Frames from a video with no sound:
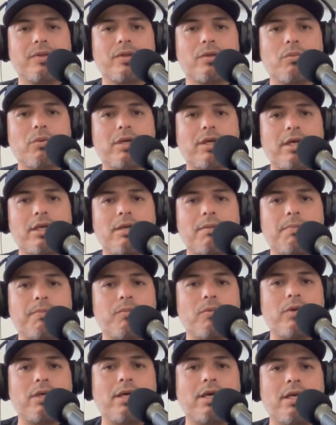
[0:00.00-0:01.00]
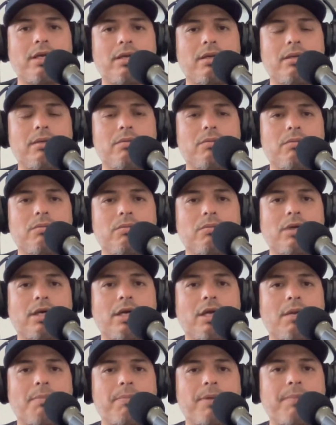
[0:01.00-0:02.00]
What kind
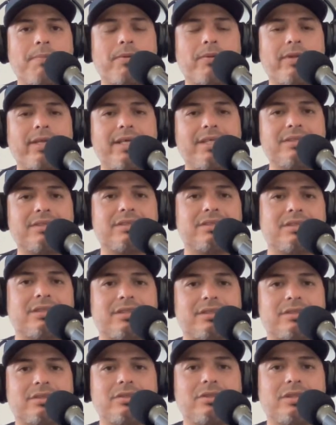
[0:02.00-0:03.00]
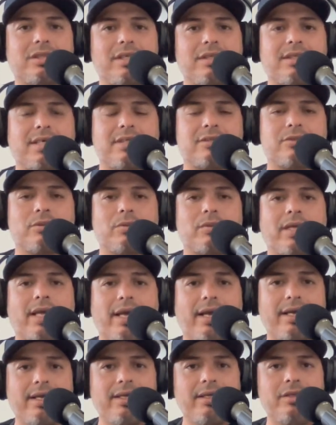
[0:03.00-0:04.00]
of people is this? You think that's
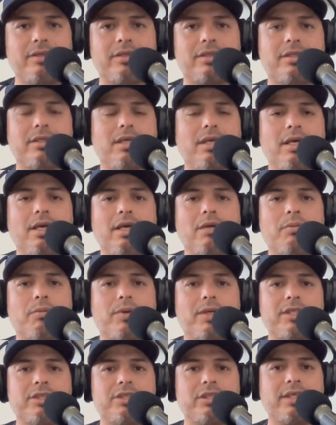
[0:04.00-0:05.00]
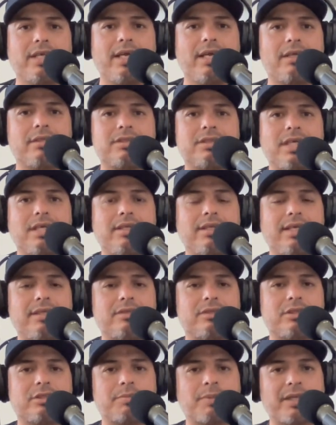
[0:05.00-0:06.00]
okay? What did she get? A 10-day
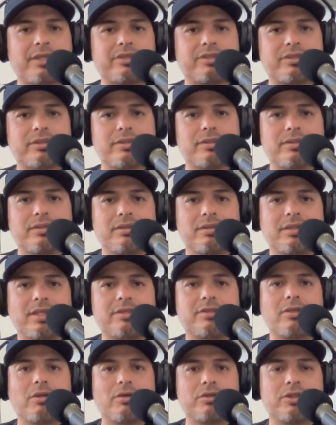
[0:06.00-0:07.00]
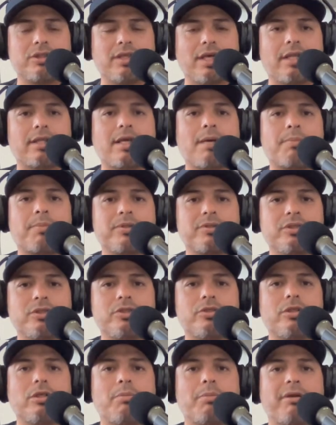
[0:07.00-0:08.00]
suspension. That's all she got. That person
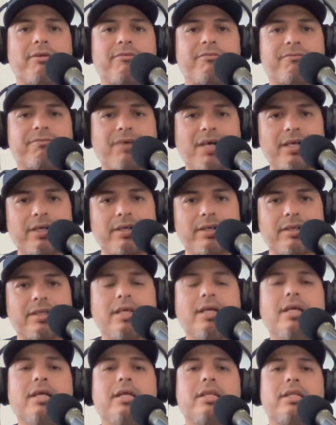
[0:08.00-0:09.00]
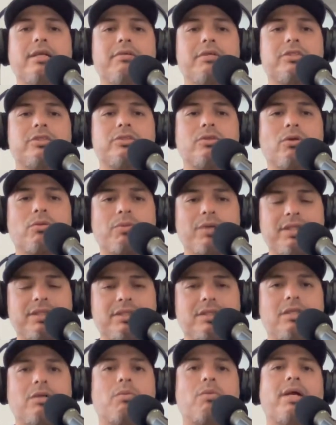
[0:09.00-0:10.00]
should have been fired. There is no
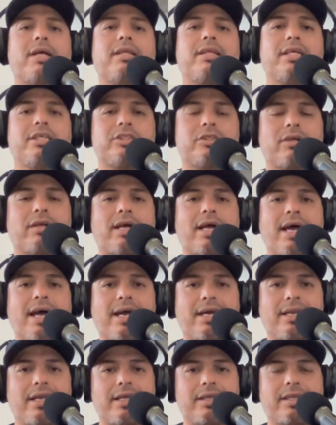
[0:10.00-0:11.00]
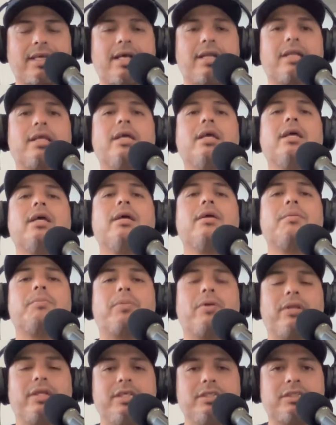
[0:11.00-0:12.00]
reason why they should act like that.
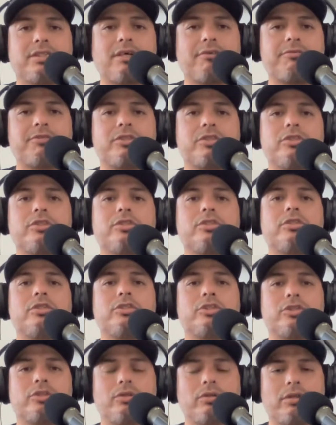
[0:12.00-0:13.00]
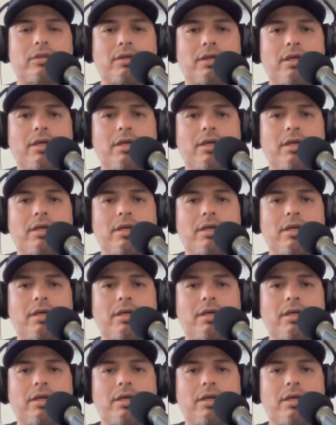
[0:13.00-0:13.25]
Police officers should